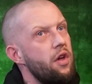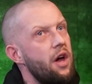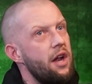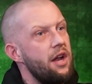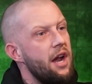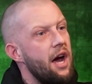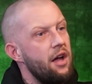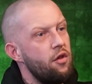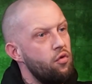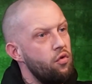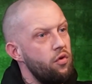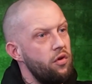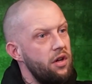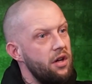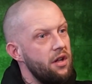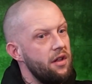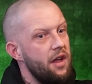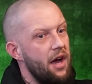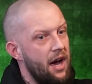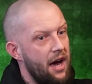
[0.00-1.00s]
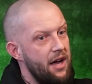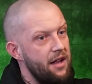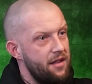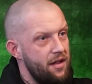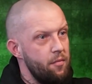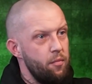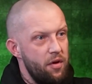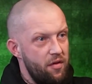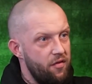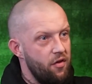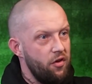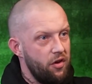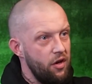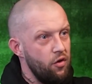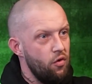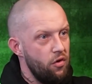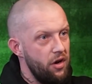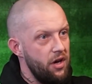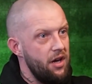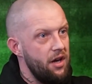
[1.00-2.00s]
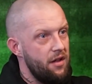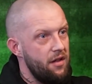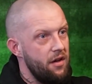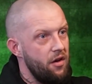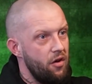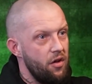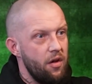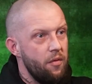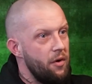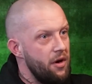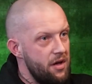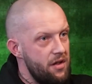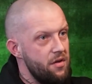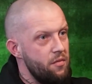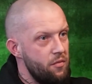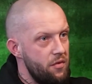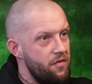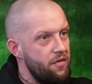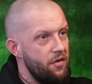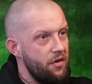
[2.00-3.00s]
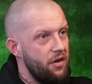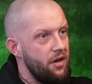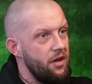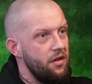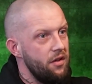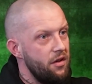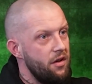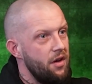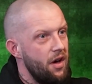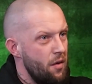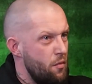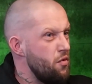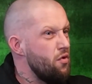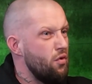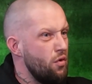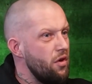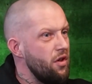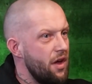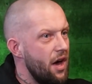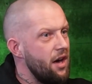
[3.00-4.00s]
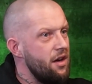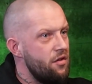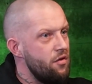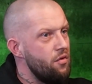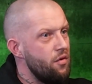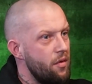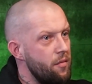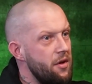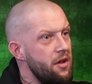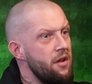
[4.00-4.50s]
that in that 2 year that I had to be fucking alright at it, otherwise it was do or die, do you know what I mean?